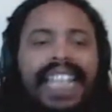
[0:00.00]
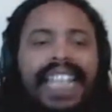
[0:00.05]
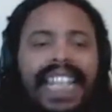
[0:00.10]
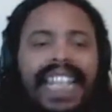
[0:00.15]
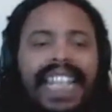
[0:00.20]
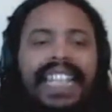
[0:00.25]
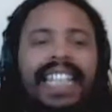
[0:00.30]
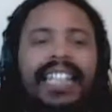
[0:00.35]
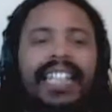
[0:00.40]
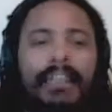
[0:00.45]
I
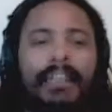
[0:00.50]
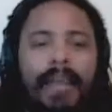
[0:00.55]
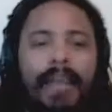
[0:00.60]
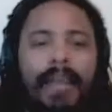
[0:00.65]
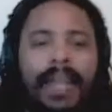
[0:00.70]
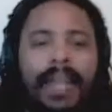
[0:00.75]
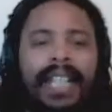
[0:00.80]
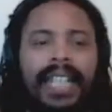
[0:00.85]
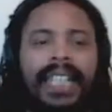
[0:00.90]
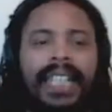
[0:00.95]
didn't get
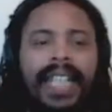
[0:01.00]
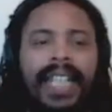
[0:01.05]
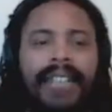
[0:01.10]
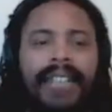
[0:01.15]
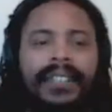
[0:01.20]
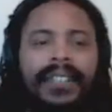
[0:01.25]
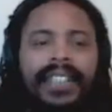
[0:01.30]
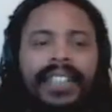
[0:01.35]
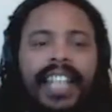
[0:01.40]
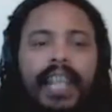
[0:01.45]
into my
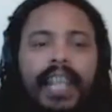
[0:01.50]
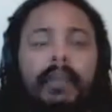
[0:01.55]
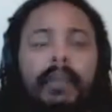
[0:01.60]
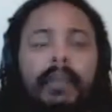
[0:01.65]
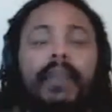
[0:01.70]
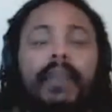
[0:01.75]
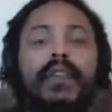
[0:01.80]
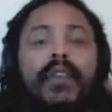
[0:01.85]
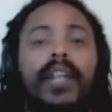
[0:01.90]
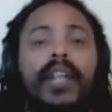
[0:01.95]
meditative
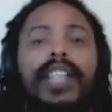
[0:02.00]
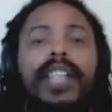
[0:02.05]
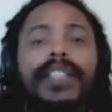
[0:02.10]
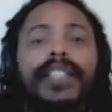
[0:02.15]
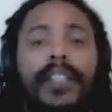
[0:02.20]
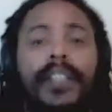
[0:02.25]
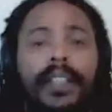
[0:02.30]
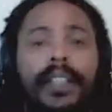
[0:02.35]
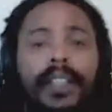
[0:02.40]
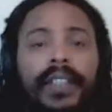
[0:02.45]
state
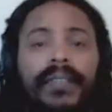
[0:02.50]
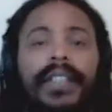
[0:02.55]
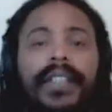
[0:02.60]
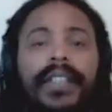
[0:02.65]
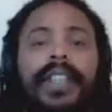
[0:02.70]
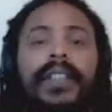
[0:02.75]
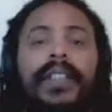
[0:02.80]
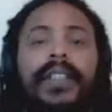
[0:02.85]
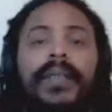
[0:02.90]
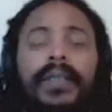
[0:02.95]
before I started
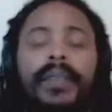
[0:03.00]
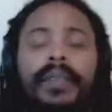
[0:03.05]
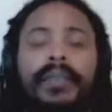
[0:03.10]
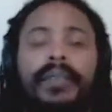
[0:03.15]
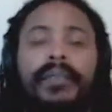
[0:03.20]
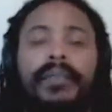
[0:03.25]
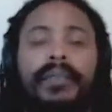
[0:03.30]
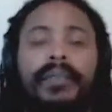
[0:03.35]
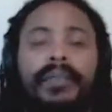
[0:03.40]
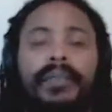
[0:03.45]
the video.
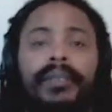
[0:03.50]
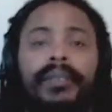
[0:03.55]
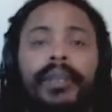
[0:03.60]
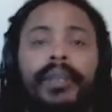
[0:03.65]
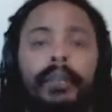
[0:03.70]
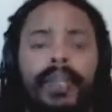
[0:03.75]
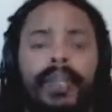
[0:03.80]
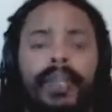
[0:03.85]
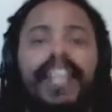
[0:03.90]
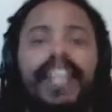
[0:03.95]

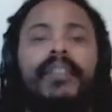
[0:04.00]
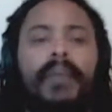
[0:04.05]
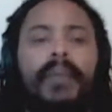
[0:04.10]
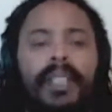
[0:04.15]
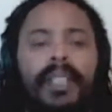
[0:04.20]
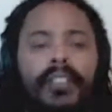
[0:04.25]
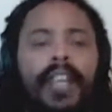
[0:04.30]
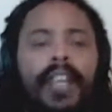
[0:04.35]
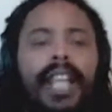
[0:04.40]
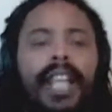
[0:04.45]
But
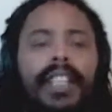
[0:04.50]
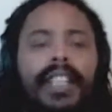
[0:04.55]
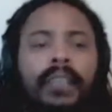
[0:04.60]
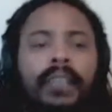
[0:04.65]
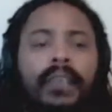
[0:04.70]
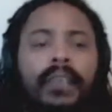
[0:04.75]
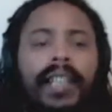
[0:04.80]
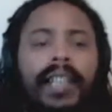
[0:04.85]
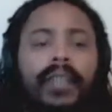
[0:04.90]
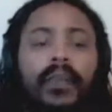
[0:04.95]
I've been
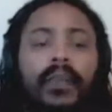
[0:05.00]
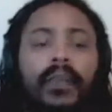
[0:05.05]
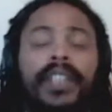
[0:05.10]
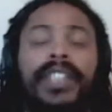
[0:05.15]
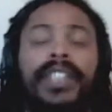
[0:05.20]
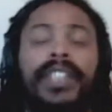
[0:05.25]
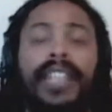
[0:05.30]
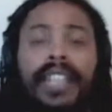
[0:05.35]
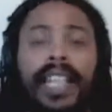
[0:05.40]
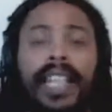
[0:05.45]
trying to be
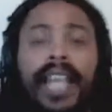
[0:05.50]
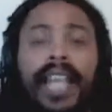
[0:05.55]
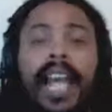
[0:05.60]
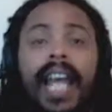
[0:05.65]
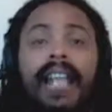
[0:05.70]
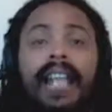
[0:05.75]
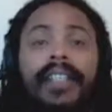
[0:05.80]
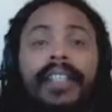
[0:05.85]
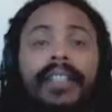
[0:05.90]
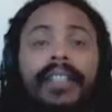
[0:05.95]
in one since
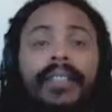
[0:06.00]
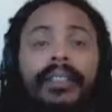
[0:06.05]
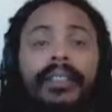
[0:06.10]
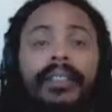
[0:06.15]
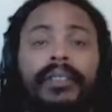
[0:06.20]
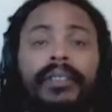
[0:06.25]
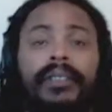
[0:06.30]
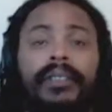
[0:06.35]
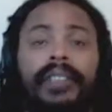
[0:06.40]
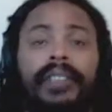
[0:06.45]
I got
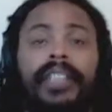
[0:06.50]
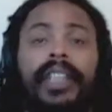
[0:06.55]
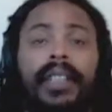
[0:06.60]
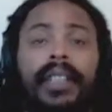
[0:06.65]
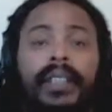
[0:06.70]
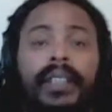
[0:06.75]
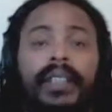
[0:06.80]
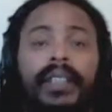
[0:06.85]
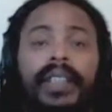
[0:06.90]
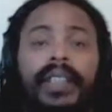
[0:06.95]
here
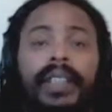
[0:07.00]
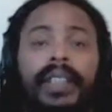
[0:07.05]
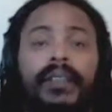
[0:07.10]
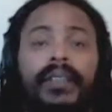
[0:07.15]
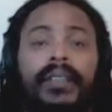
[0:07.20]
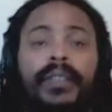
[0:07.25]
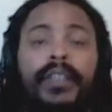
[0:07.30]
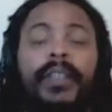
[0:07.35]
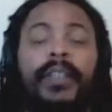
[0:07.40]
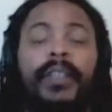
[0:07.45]
to the
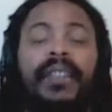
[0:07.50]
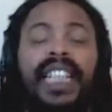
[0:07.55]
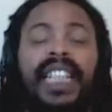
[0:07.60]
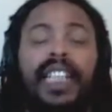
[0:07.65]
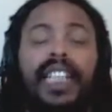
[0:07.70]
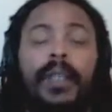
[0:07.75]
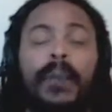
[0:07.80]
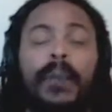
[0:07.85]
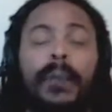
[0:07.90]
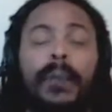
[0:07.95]
to the to
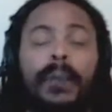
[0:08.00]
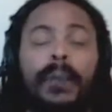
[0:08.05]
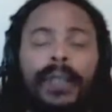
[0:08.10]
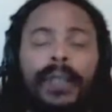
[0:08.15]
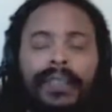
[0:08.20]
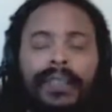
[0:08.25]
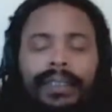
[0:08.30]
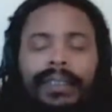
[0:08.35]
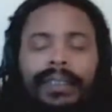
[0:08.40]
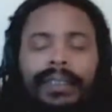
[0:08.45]
the video.
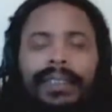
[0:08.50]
